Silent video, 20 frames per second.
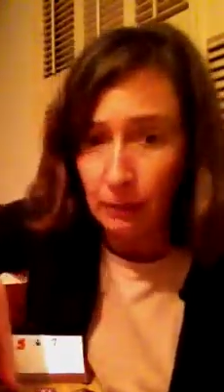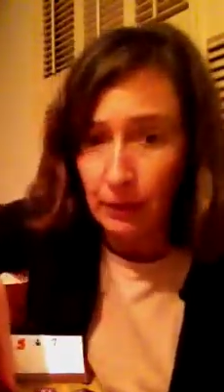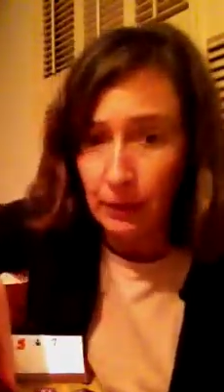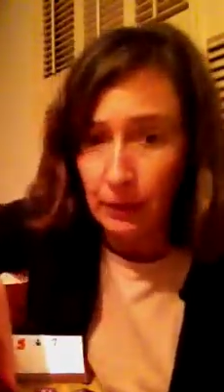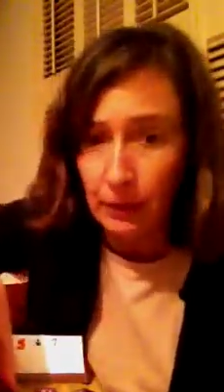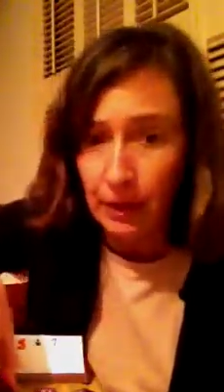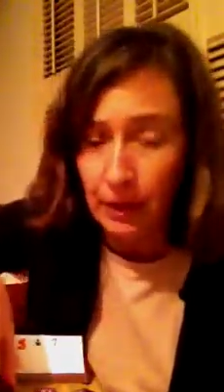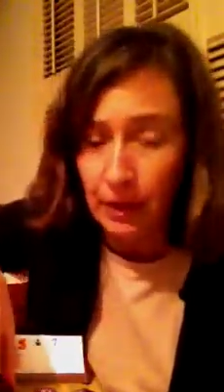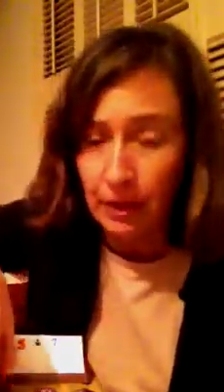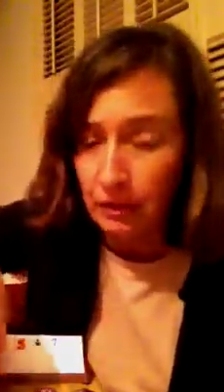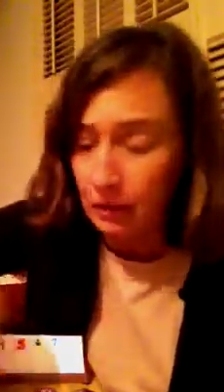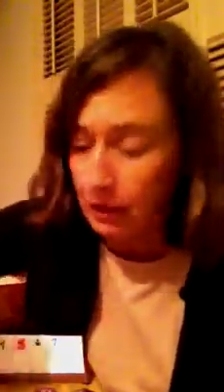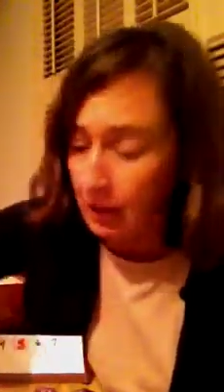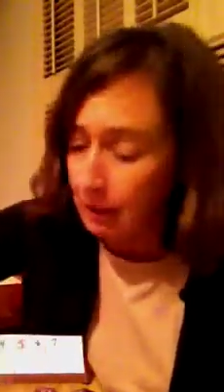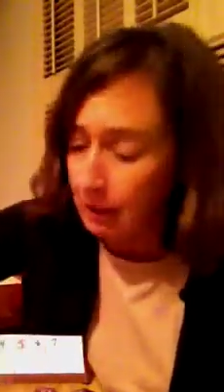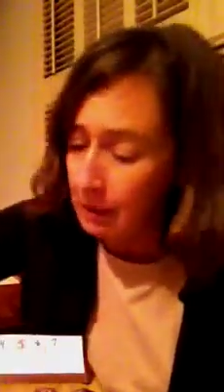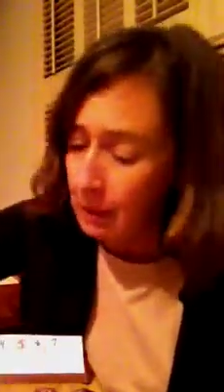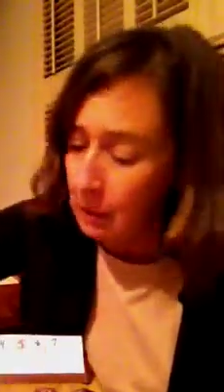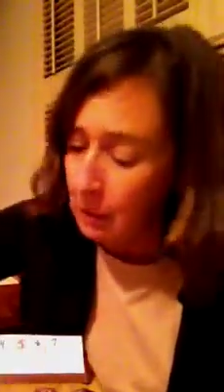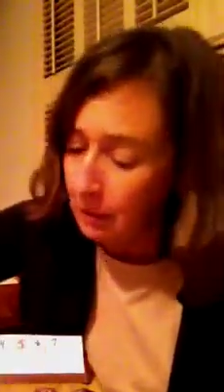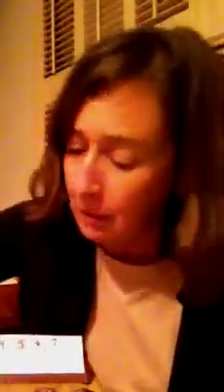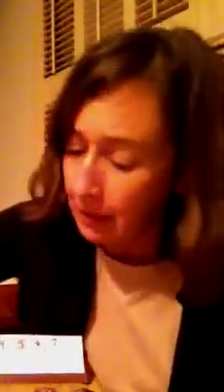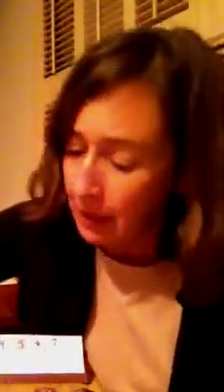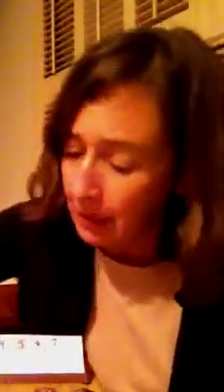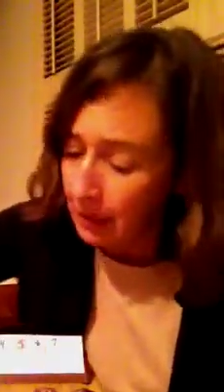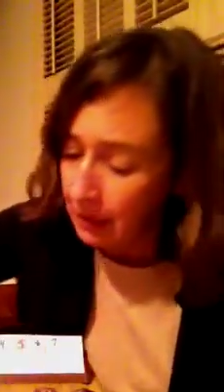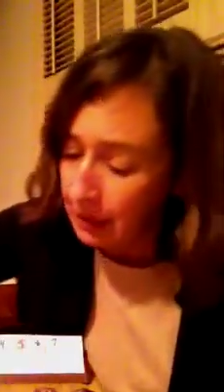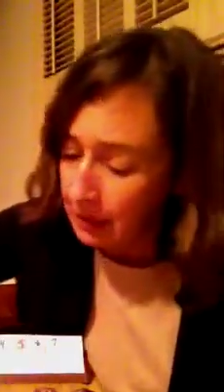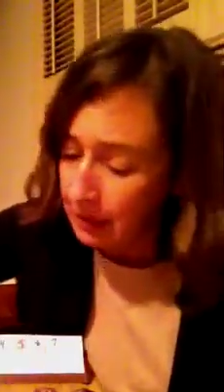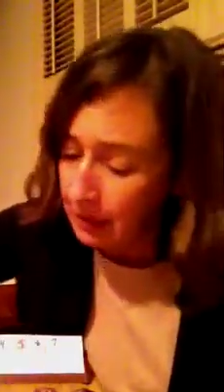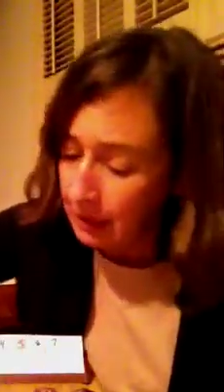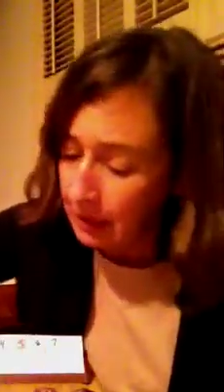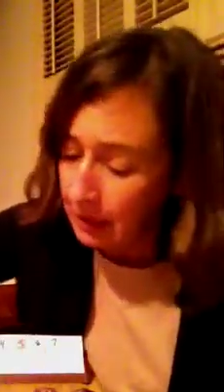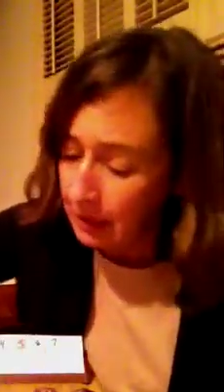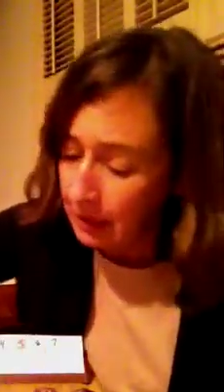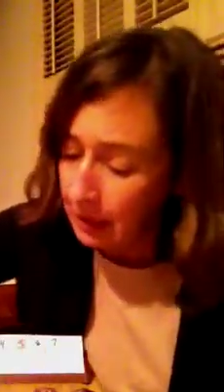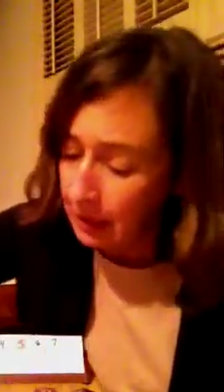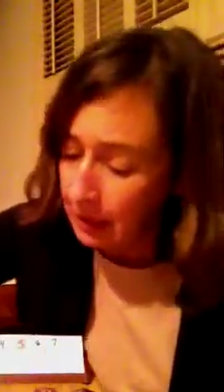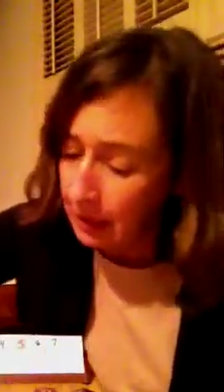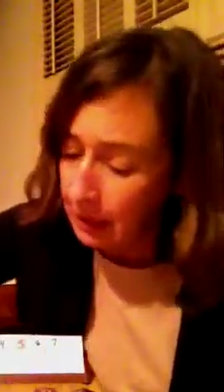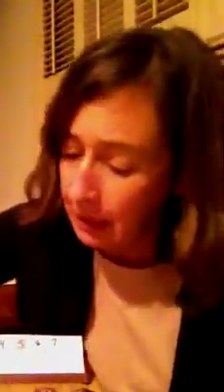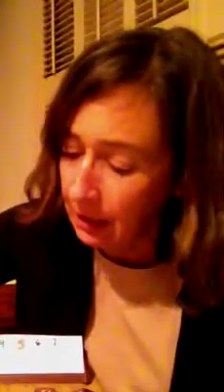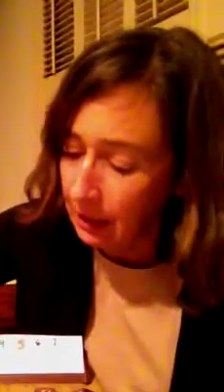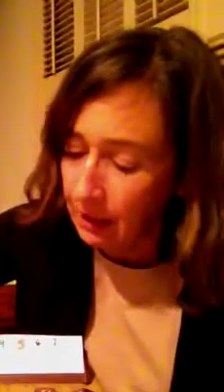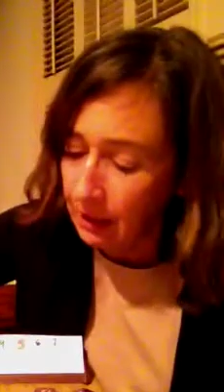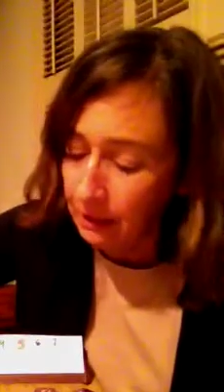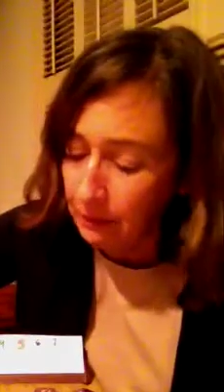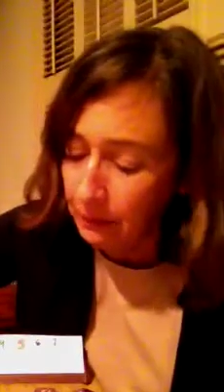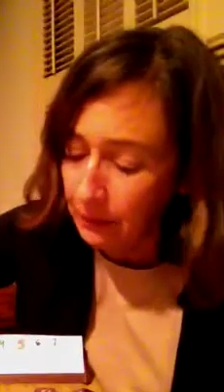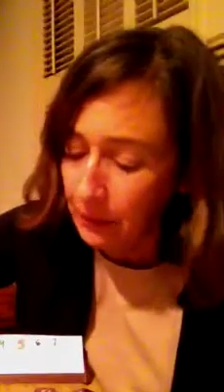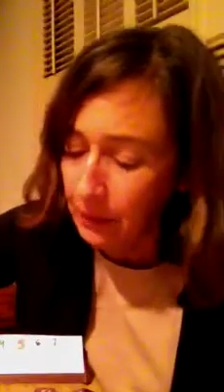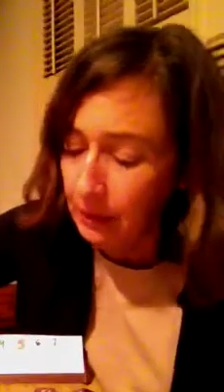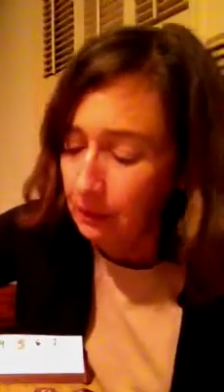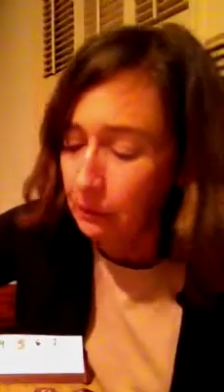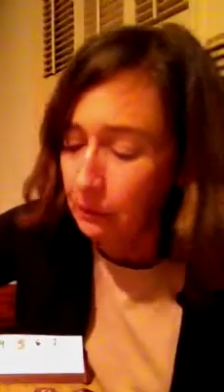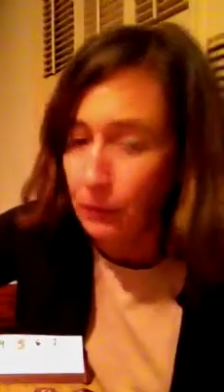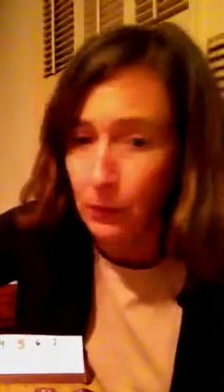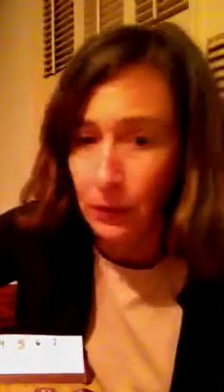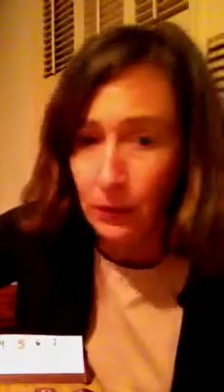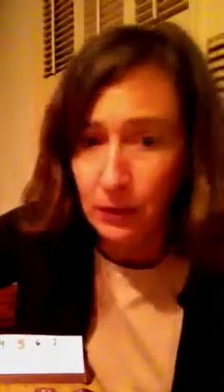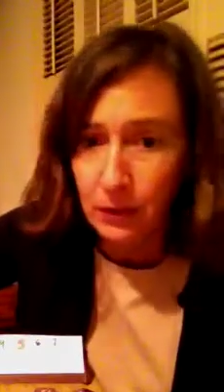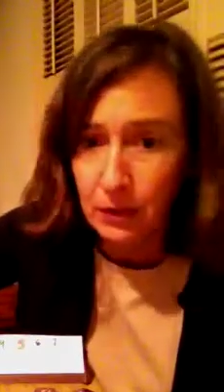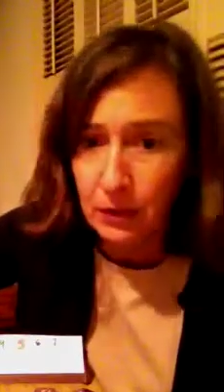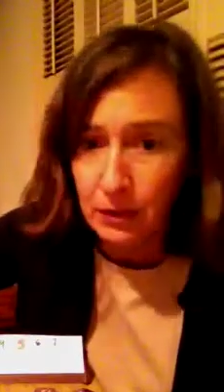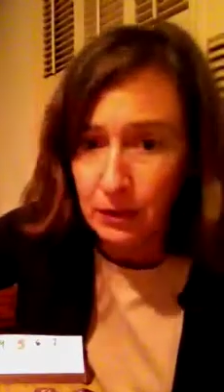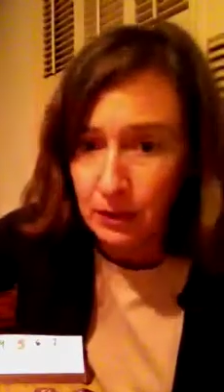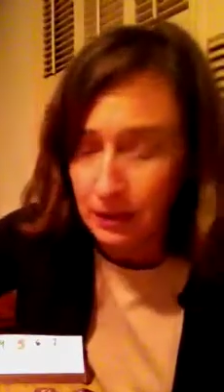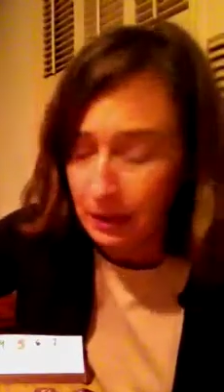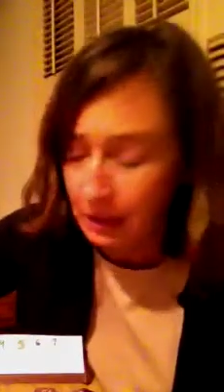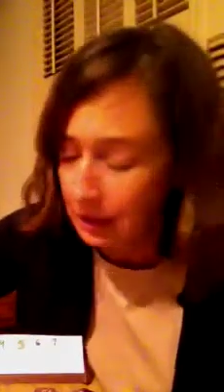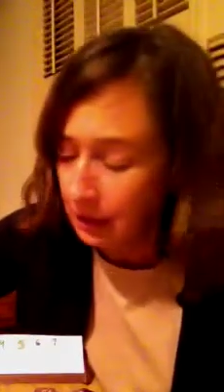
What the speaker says: Okay, so that means I've got a C here in the first,